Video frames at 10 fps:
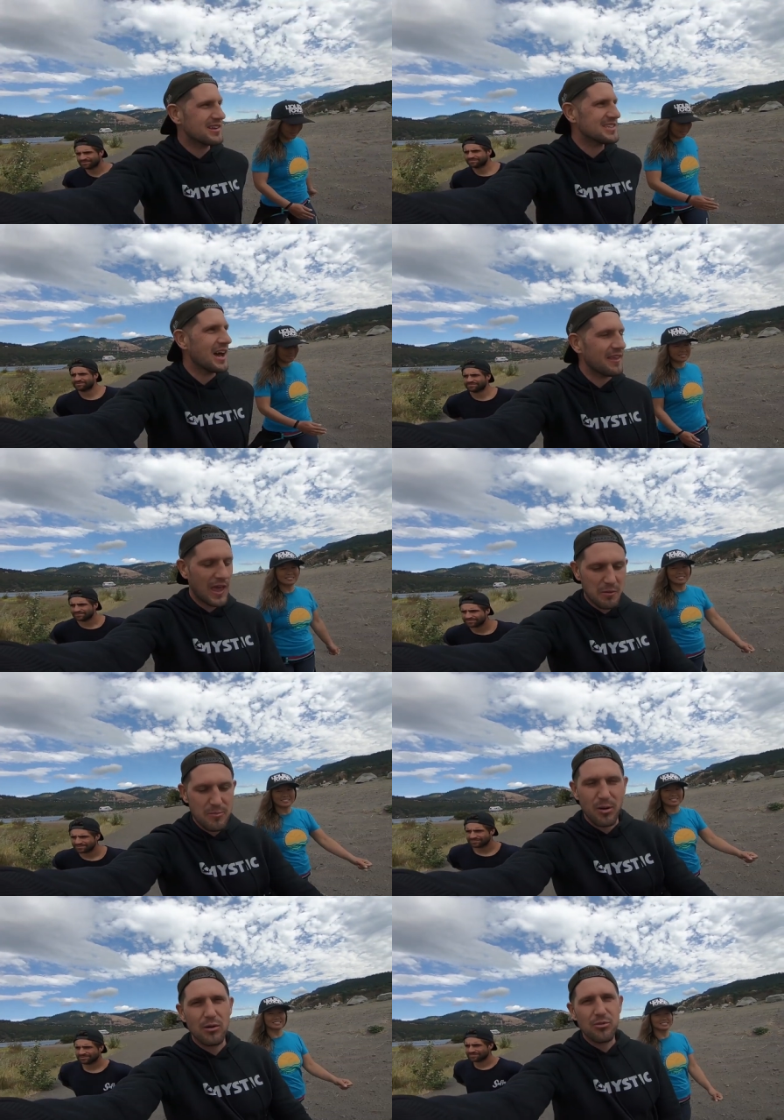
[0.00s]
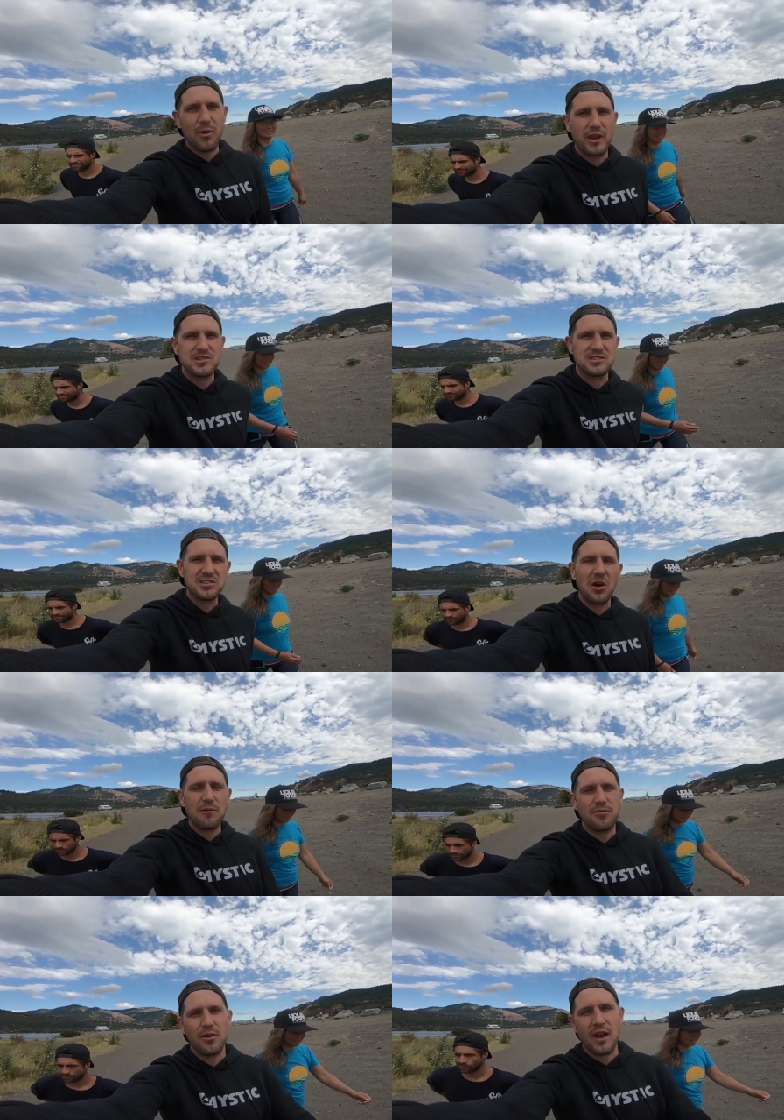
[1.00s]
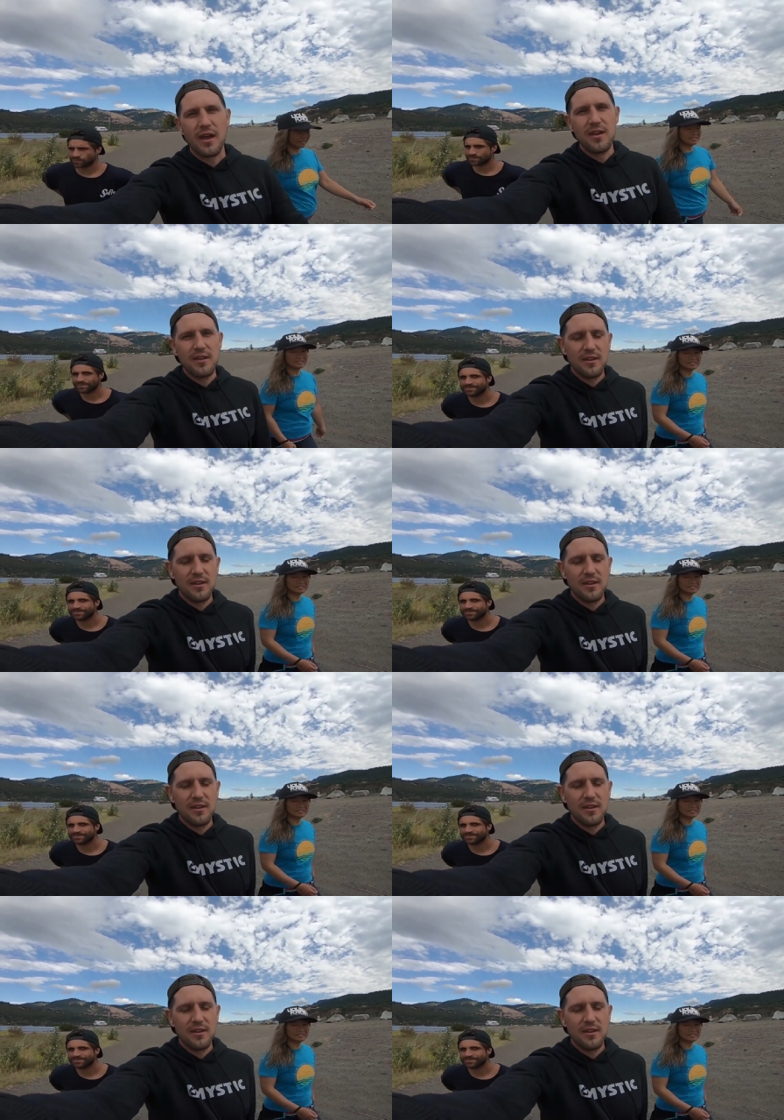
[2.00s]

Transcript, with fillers: of decided that we both want to just go for it